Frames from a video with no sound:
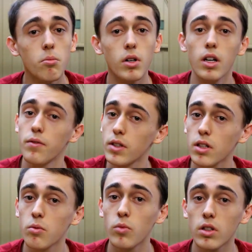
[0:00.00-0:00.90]
But if you
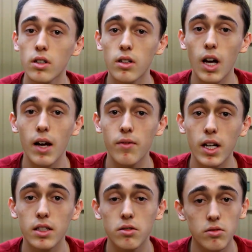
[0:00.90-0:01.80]
don't want to have
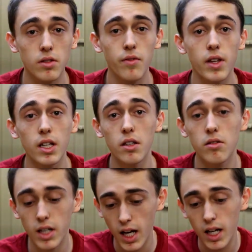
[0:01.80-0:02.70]
that sort of thing, you
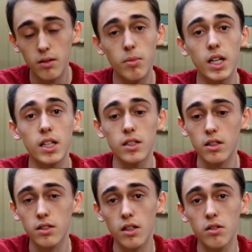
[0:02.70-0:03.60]
can make
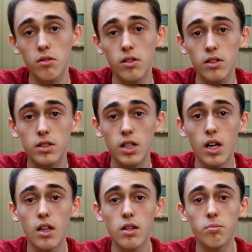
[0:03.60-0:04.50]
it so that
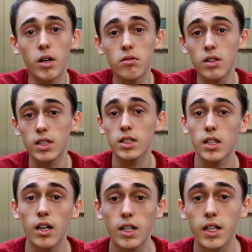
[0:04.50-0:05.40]
the bowl is
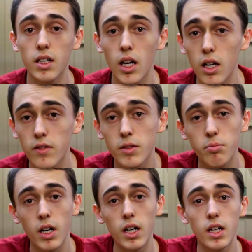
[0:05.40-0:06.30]
slightly curved
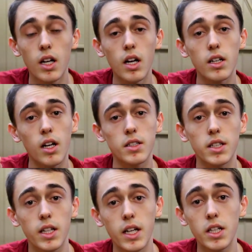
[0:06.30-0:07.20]
by
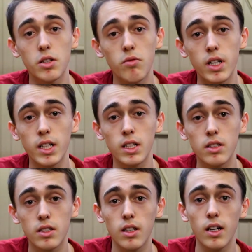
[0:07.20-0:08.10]
cutting each ring
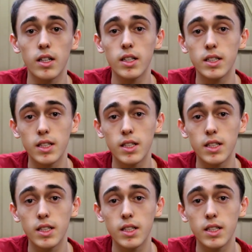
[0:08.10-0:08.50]
slightly